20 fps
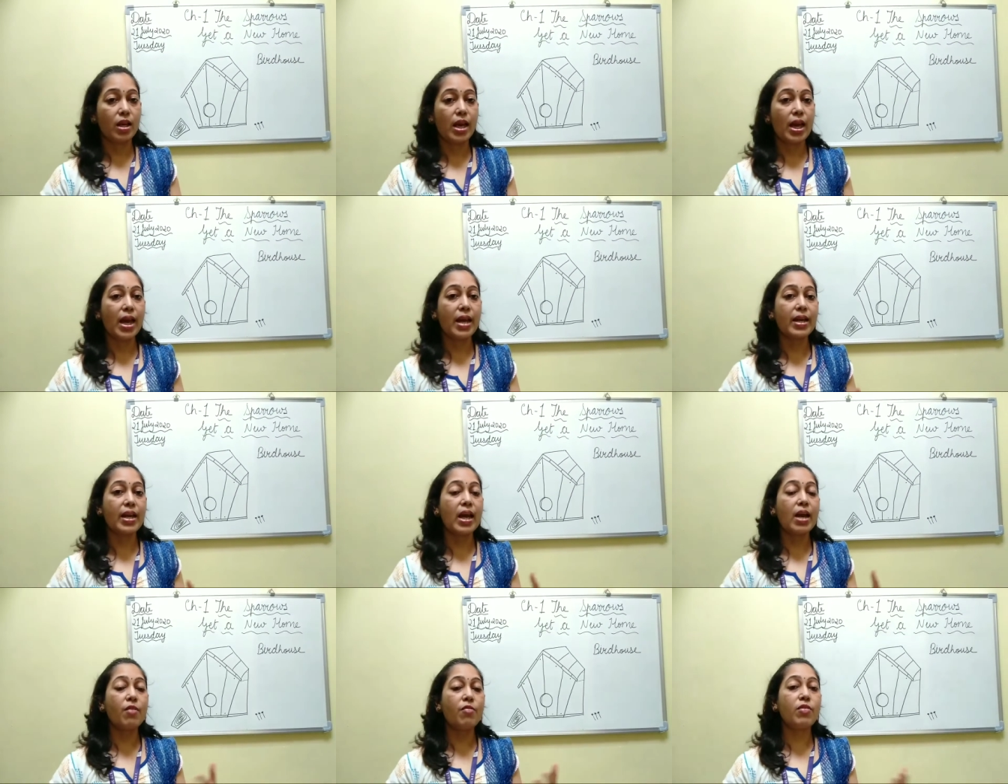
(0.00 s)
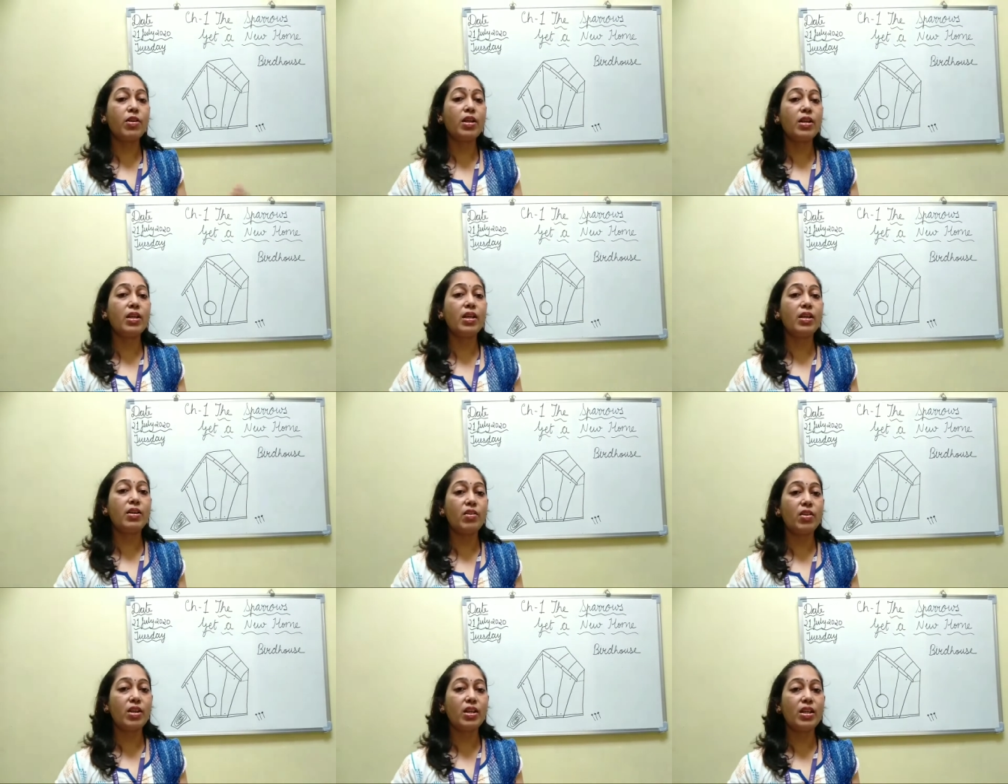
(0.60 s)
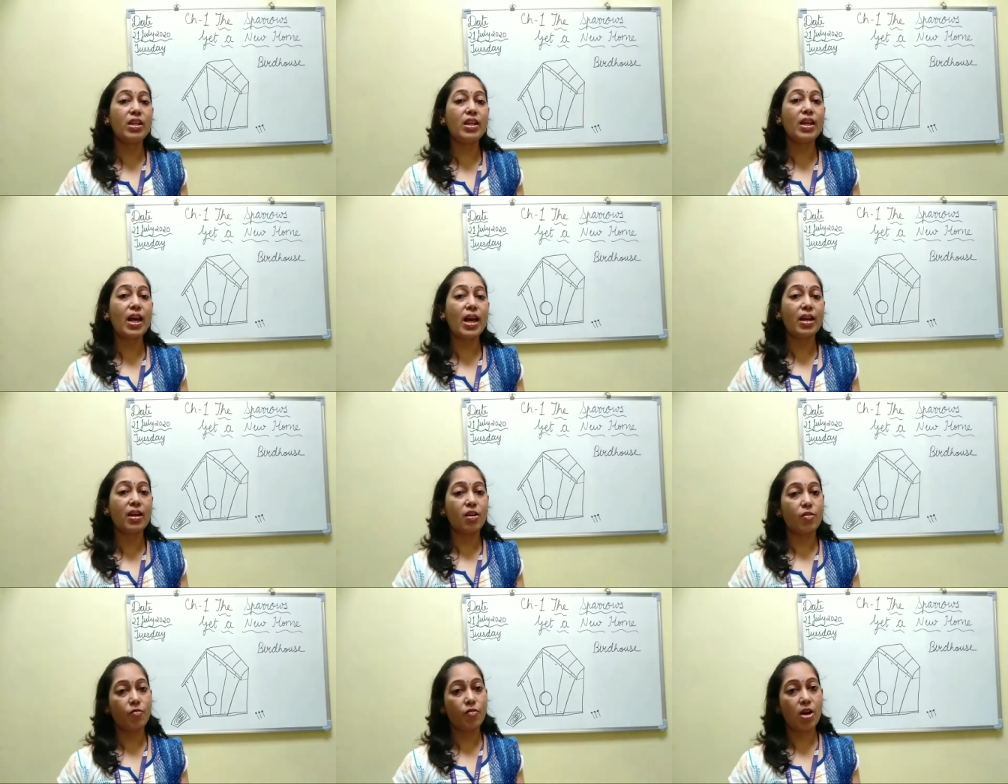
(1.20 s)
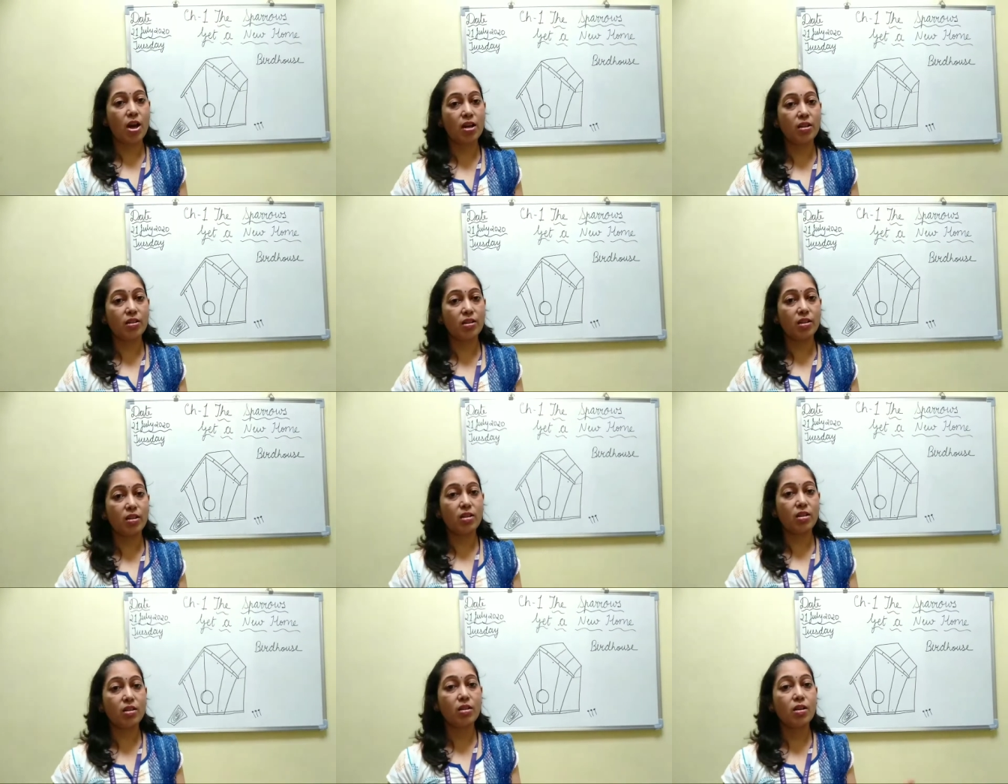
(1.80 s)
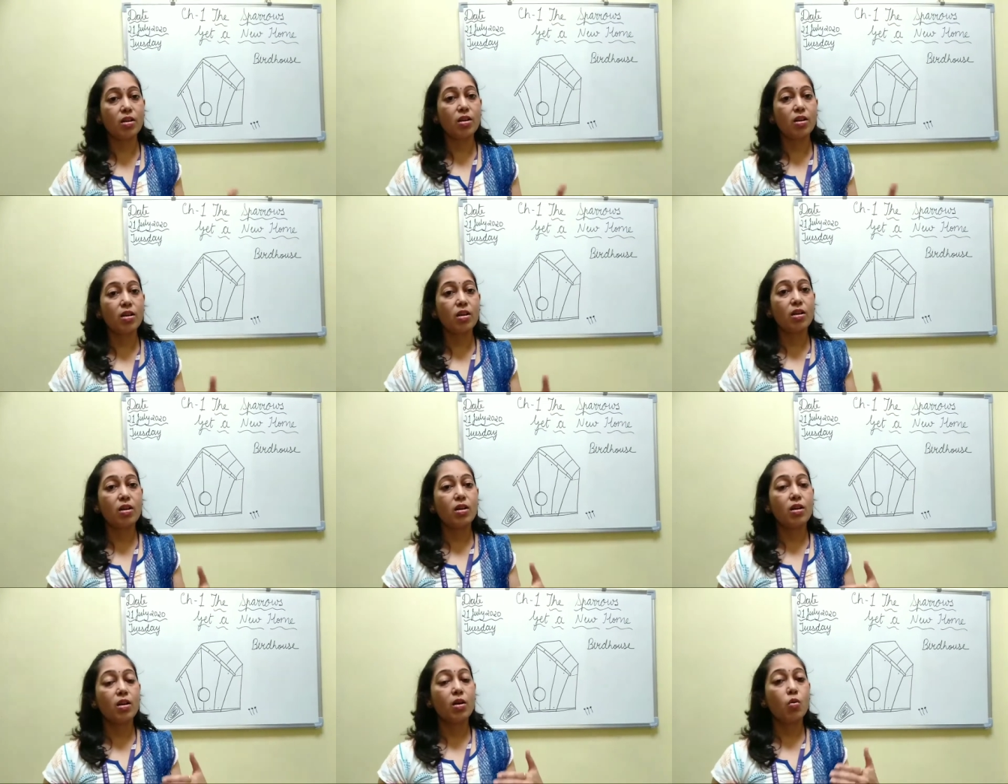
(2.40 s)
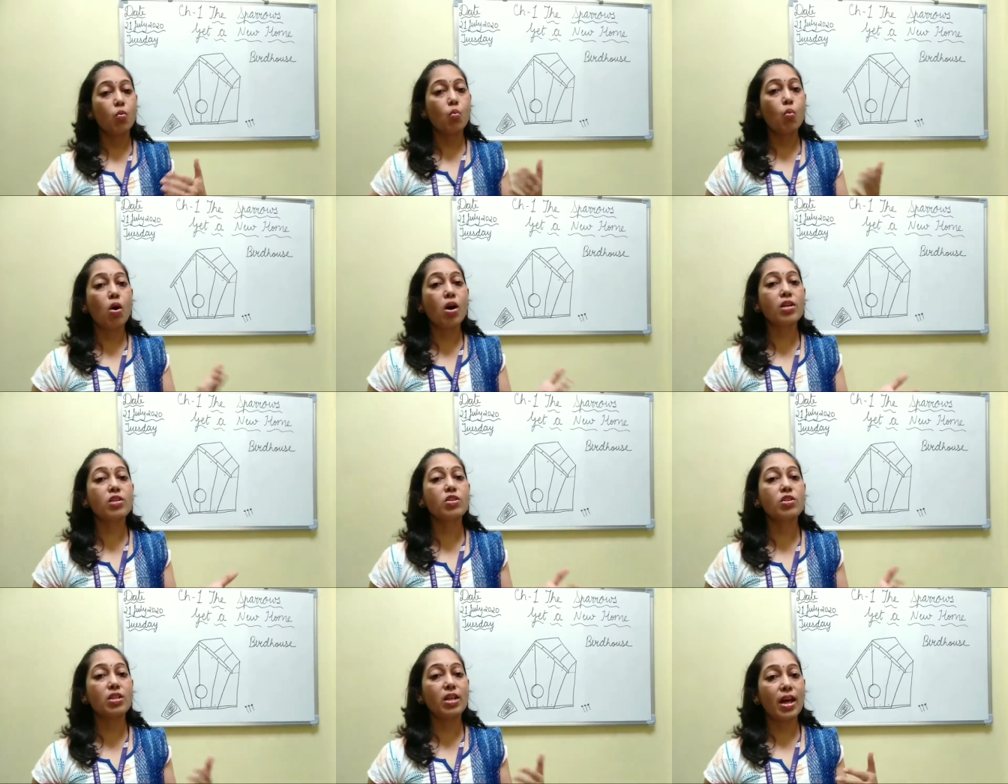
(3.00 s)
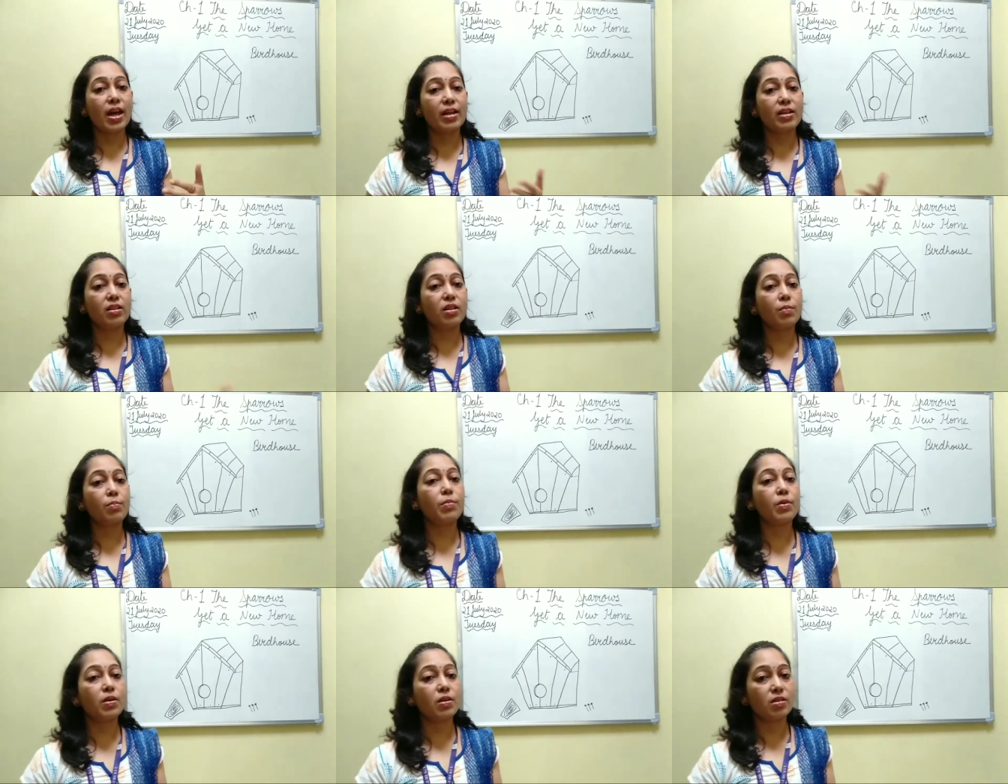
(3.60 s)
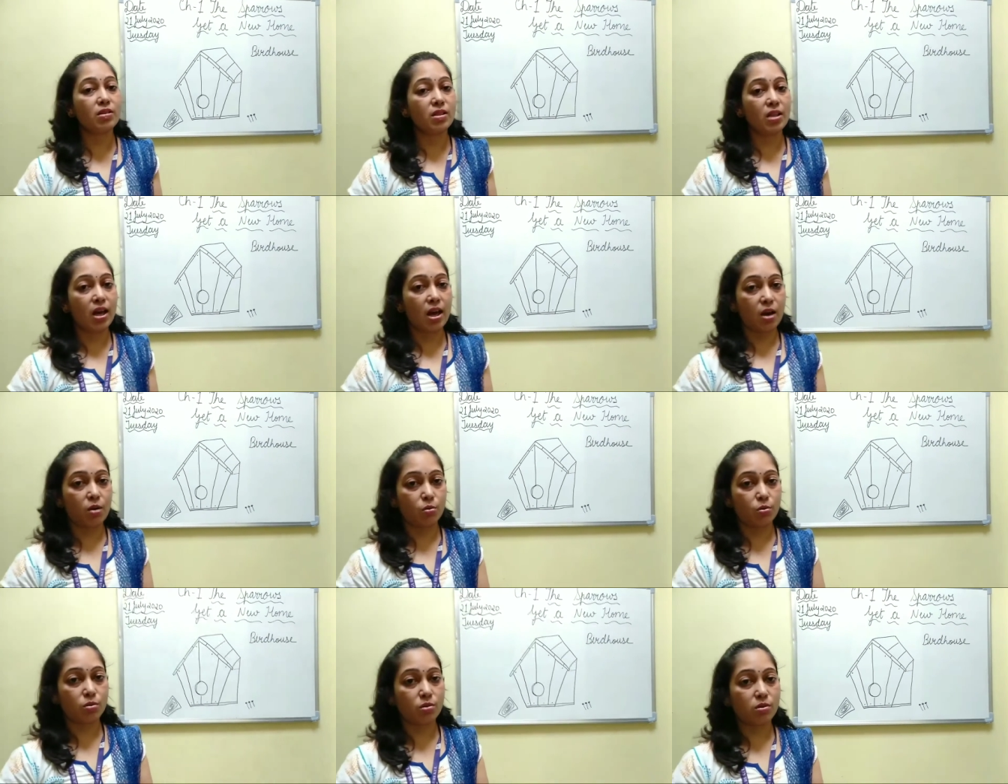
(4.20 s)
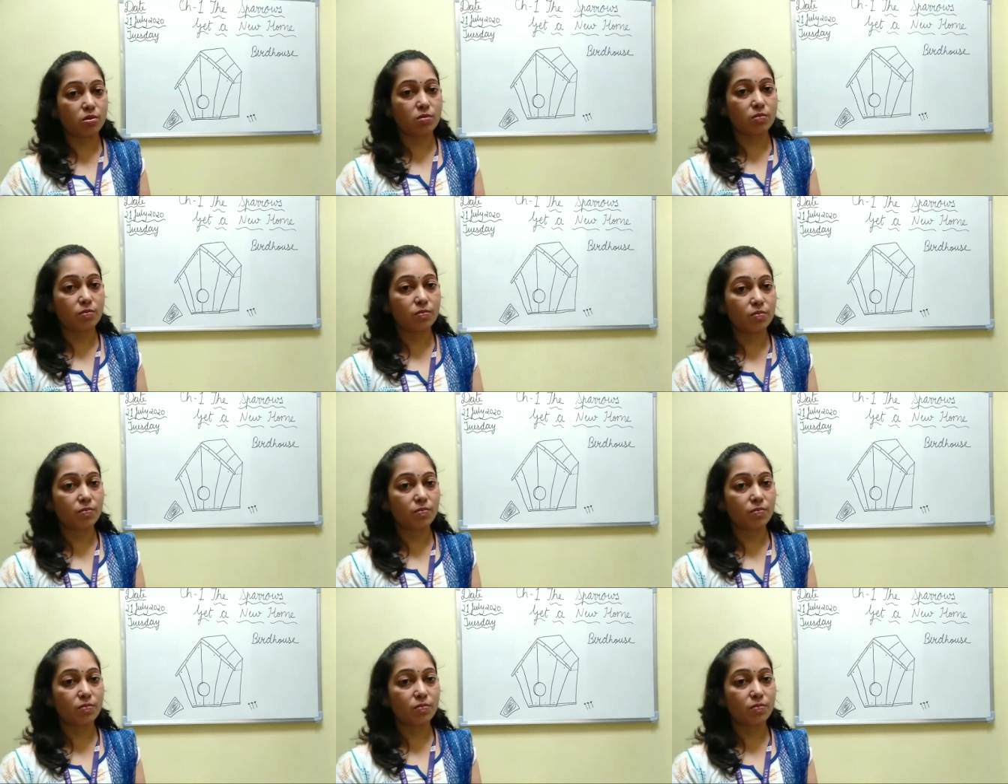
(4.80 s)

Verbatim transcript: And every day Rini and her father watched at the bird's house.